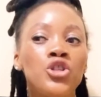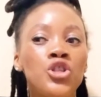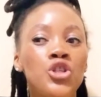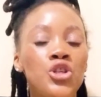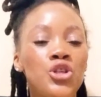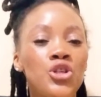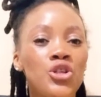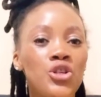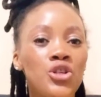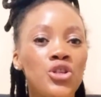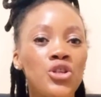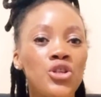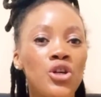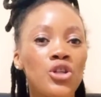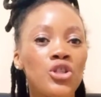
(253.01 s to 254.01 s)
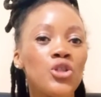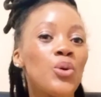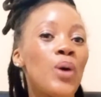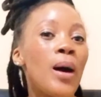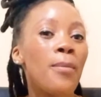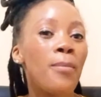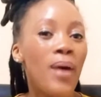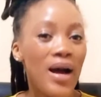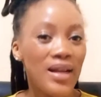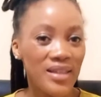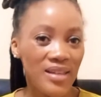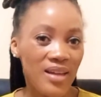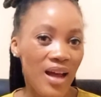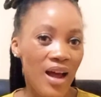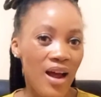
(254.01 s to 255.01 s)
to her
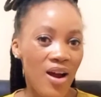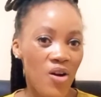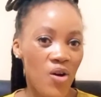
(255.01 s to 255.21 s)
partner,